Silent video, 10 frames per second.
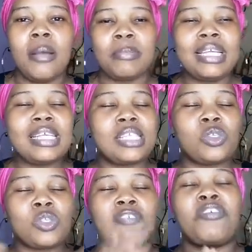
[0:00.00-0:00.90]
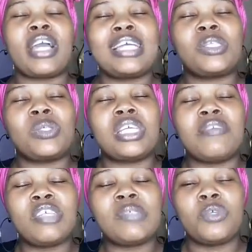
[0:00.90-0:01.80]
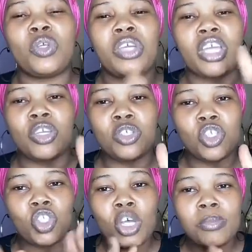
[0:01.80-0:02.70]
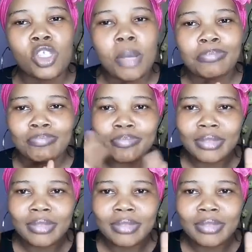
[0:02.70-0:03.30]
Please do not forget to give this video a huge thumbs up.